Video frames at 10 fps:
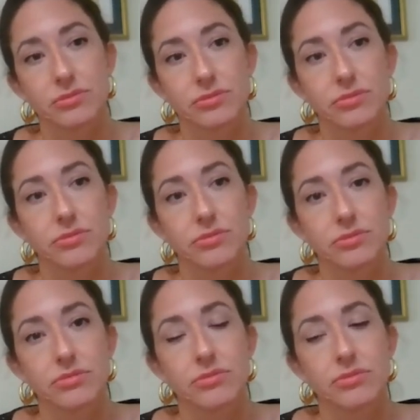
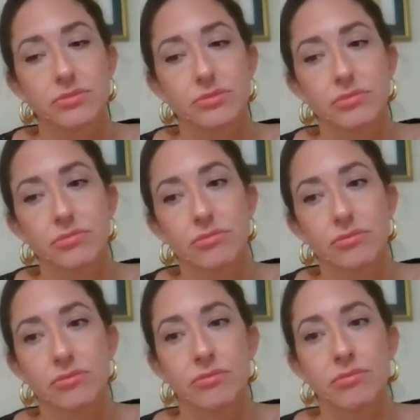
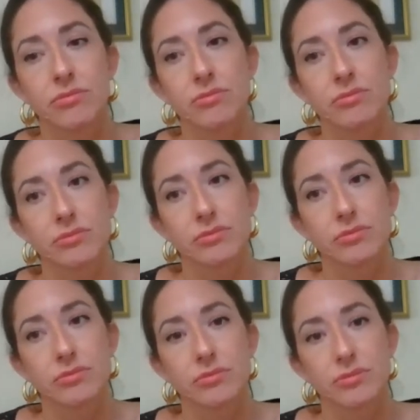
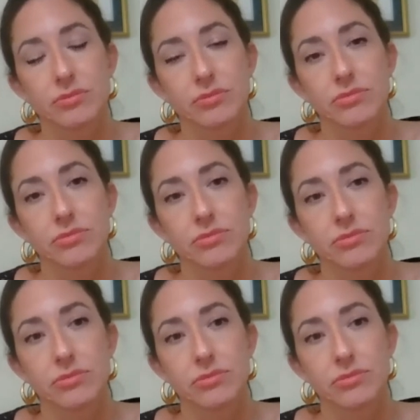
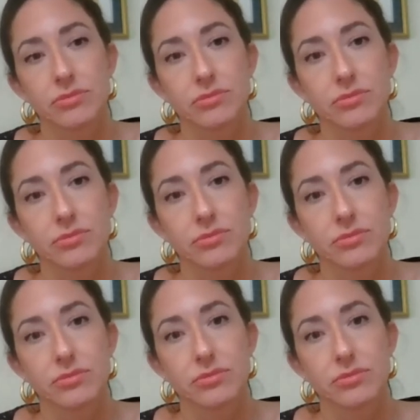This person isn't speaking.